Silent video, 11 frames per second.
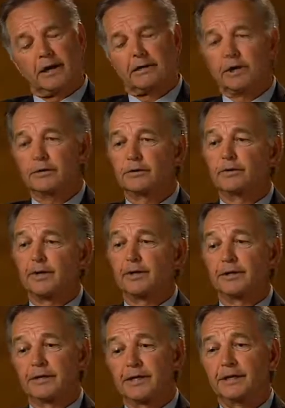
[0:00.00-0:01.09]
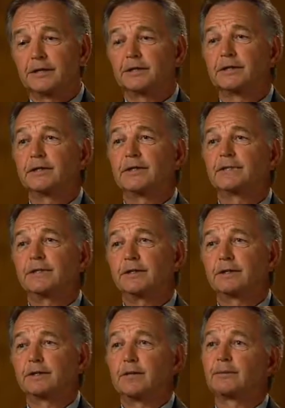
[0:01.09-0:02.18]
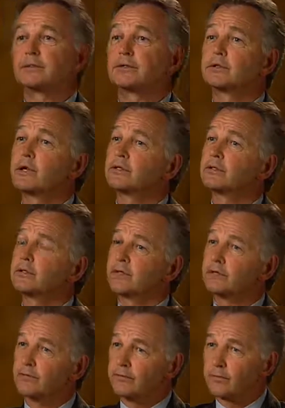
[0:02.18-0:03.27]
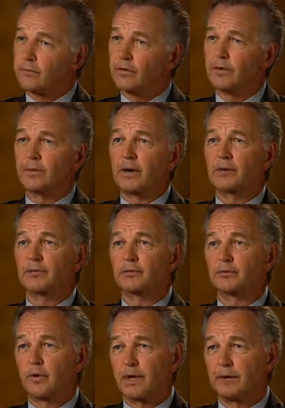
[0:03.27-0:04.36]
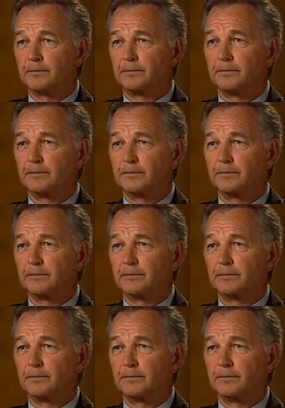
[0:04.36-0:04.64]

consequently the dentist lifting the tongue to look at the floor of the mouth as well.